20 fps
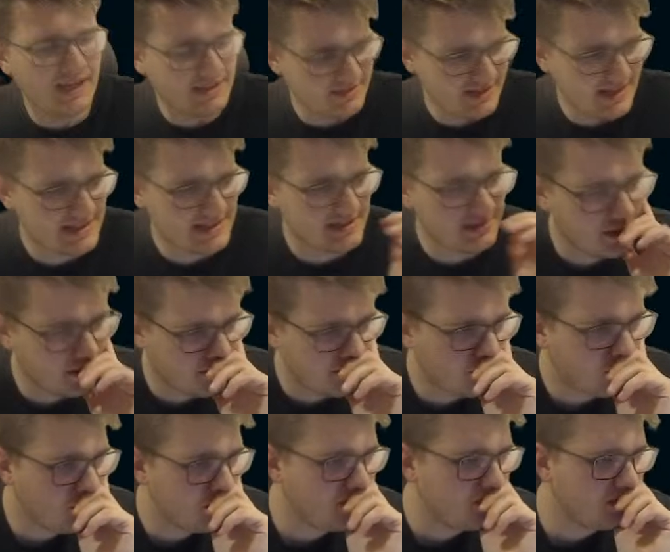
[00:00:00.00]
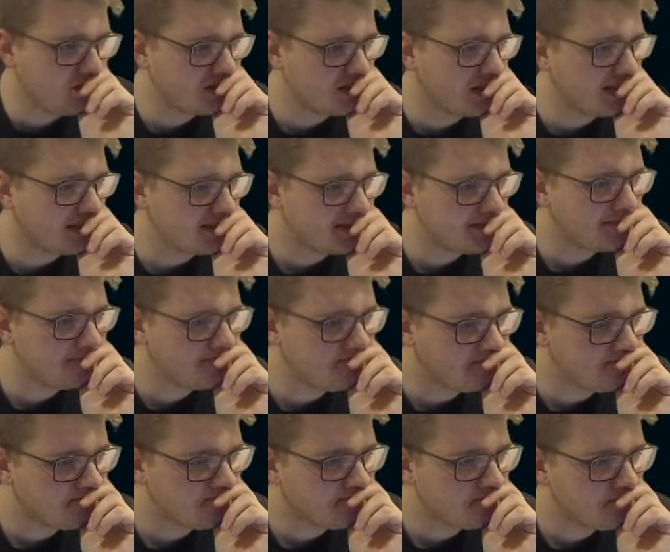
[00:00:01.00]
Yeah, so that's another one of those things.
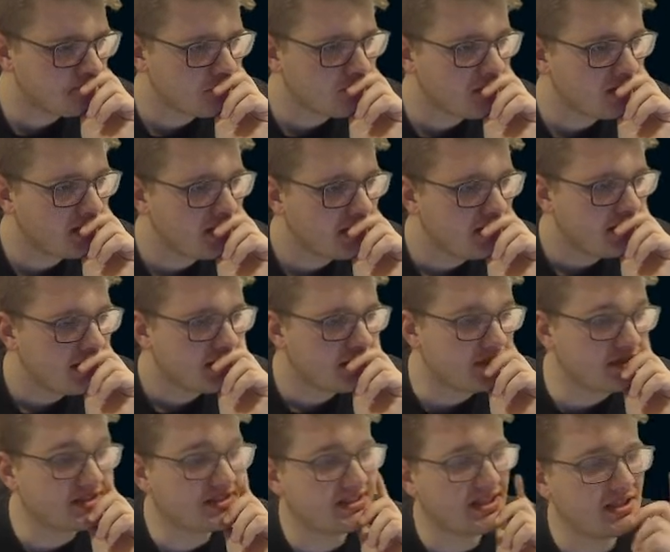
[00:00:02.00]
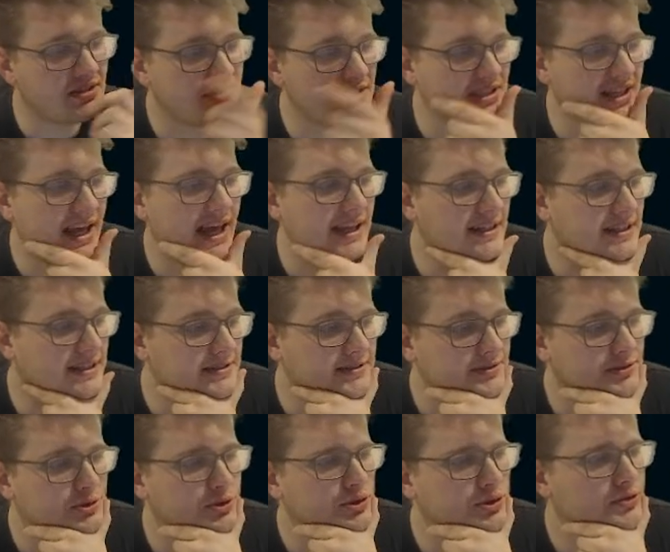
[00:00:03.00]
Consider it added.
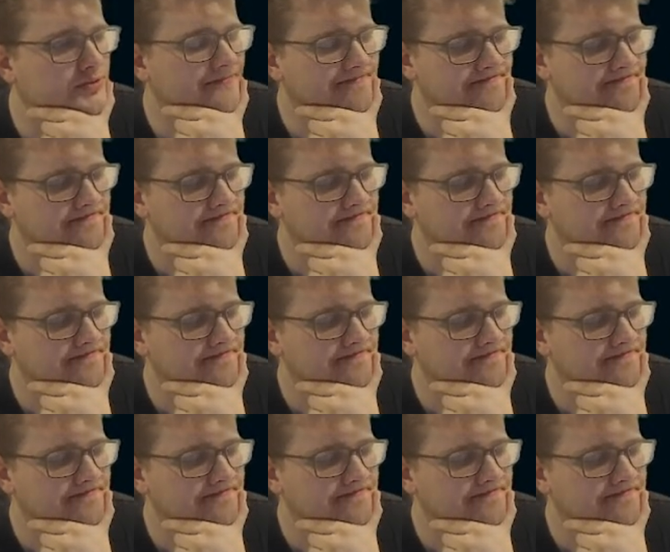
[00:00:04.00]
Cool.